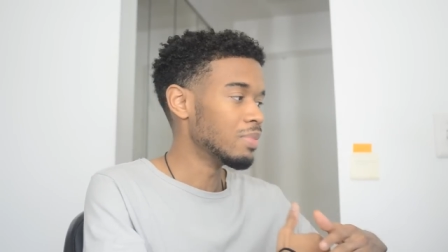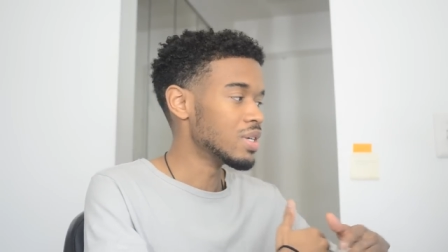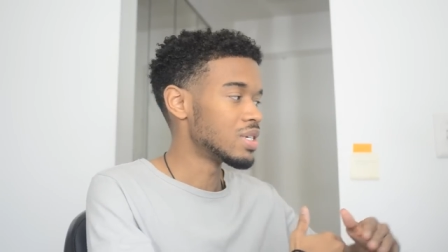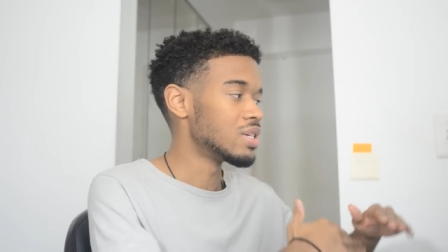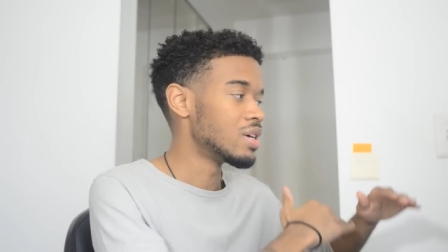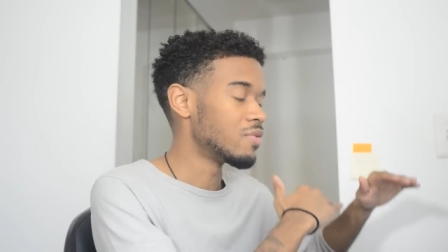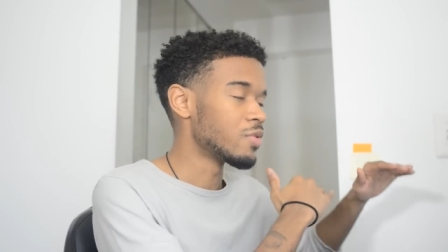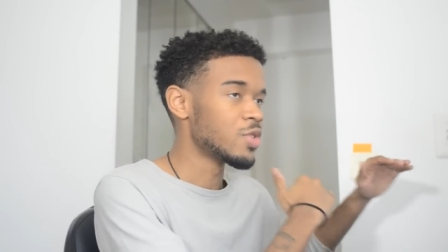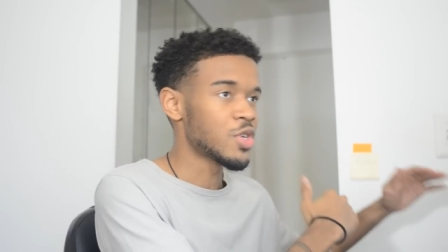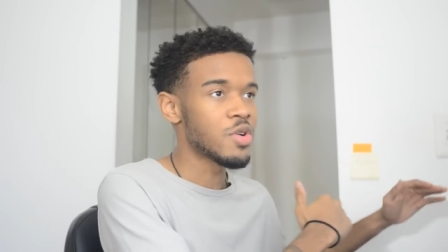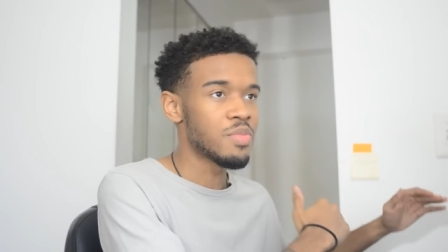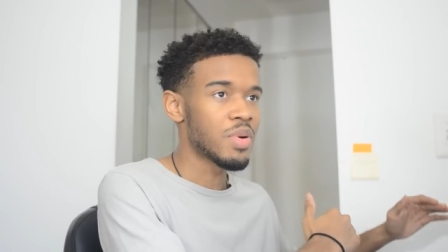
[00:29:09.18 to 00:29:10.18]
I'm listening for
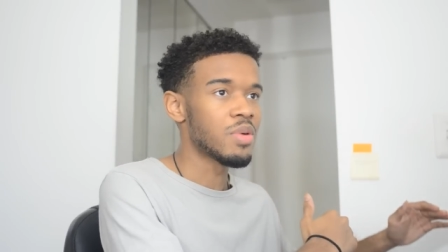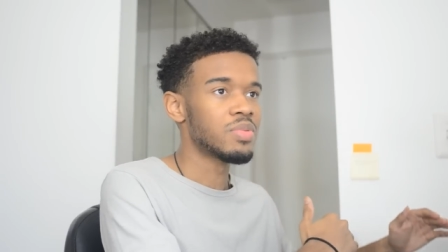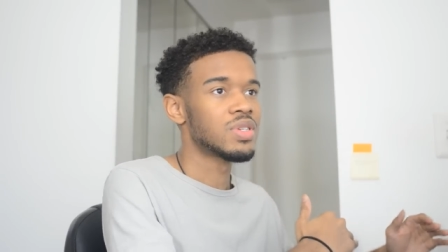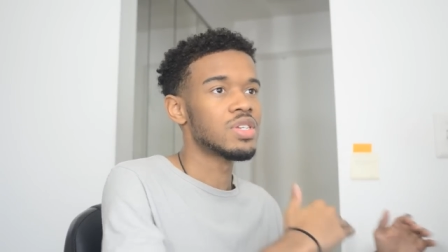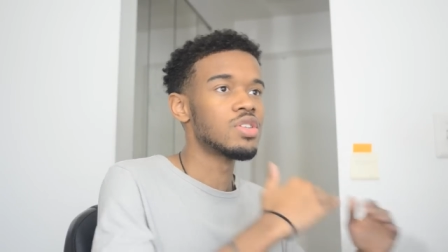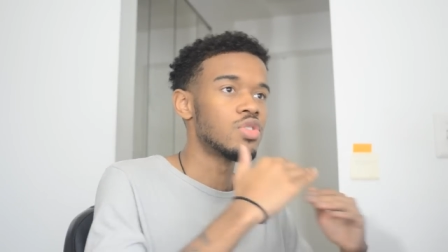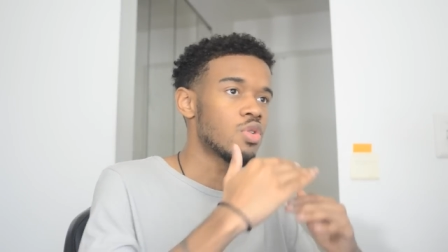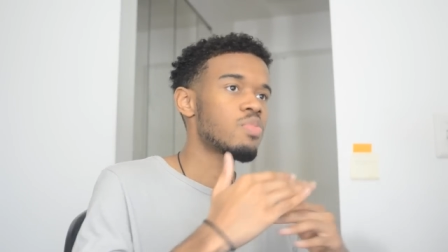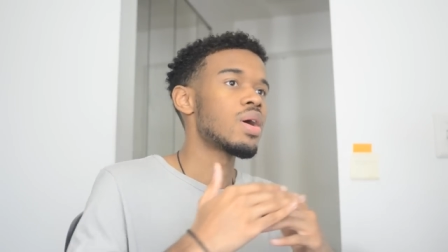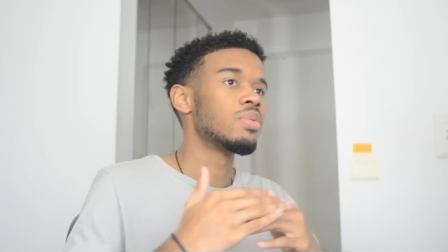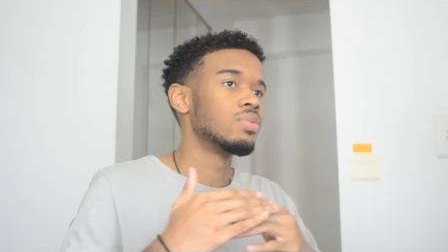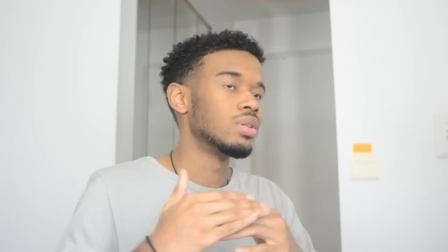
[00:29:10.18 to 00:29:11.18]
certain purposes and you're
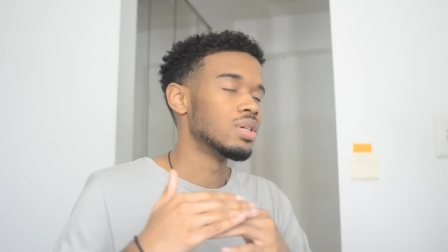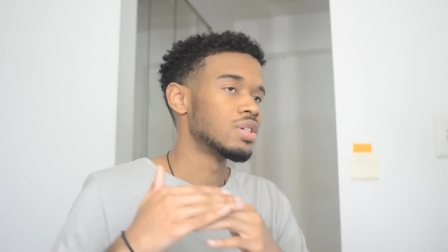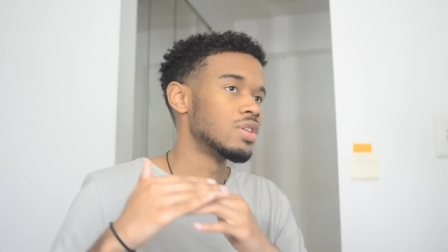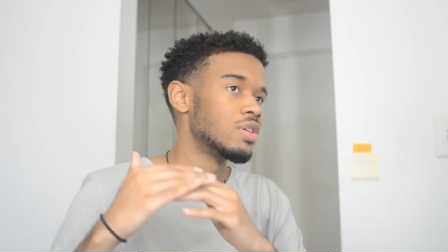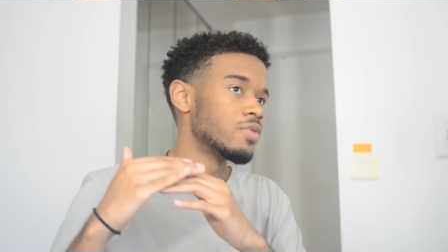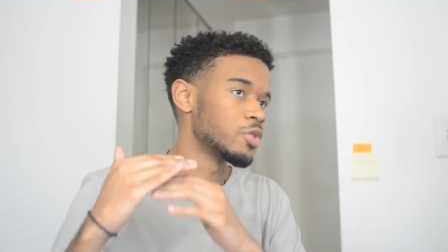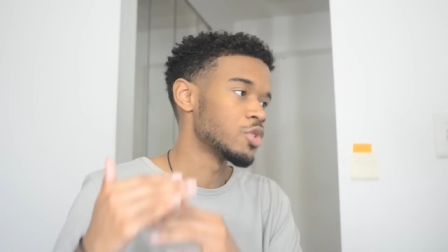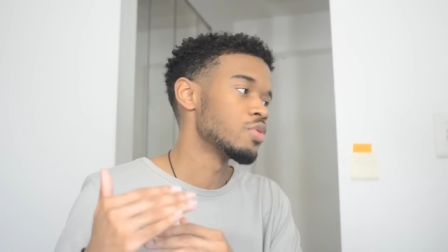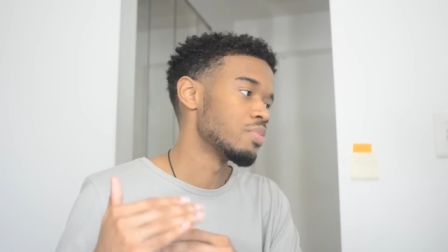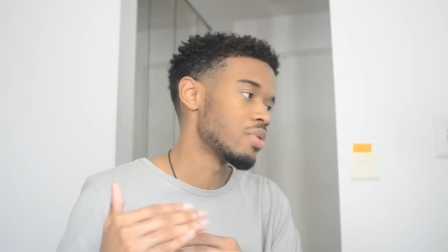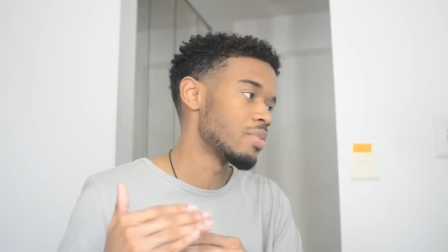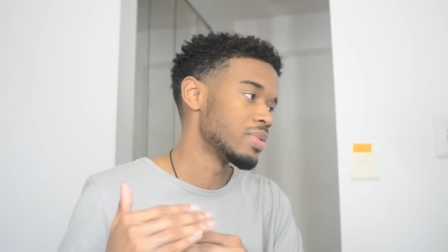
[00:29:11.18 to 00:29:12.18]
probably listening for
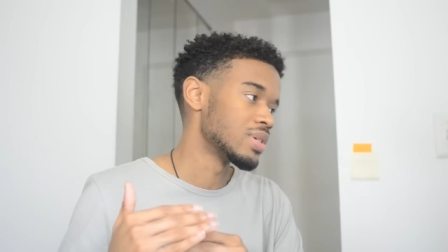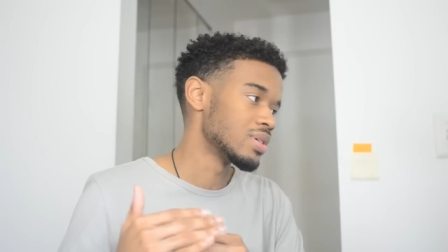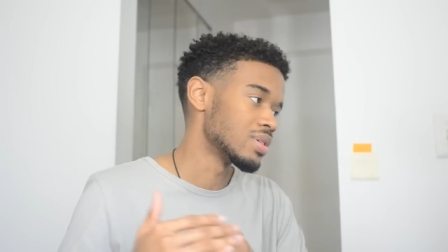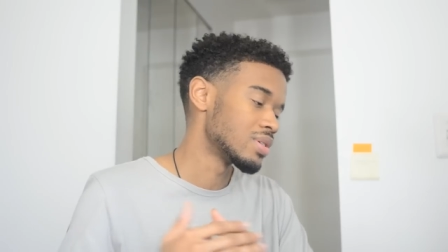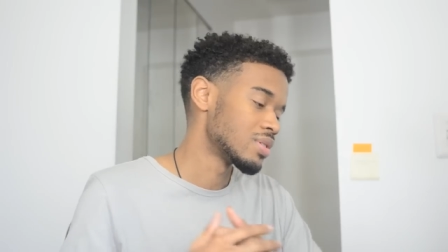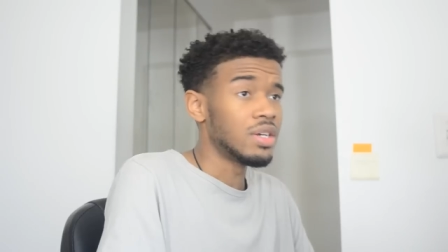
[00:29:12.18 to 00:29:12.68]
certain purposes.